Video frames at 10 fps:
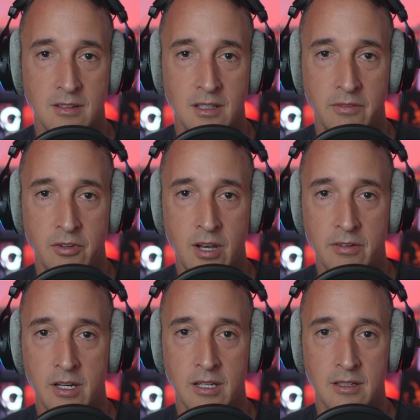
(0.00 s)
if you never
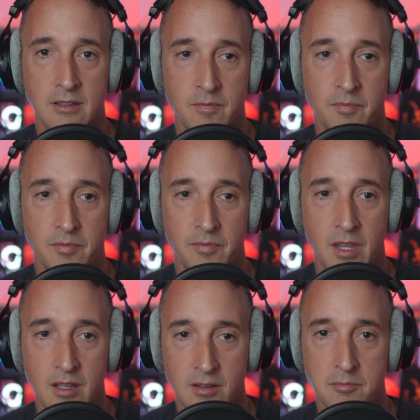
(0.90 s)
got a
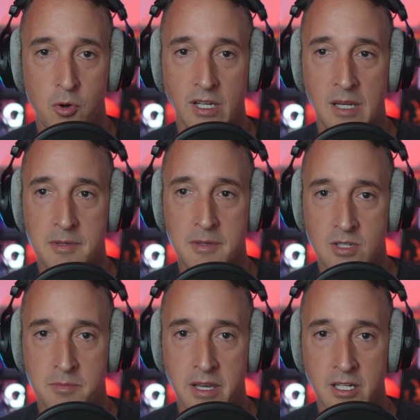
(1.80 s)
uh, more income is
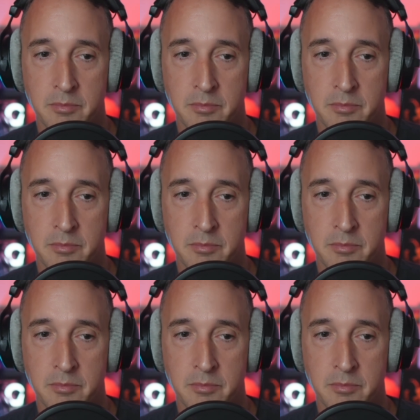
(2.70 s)
always better.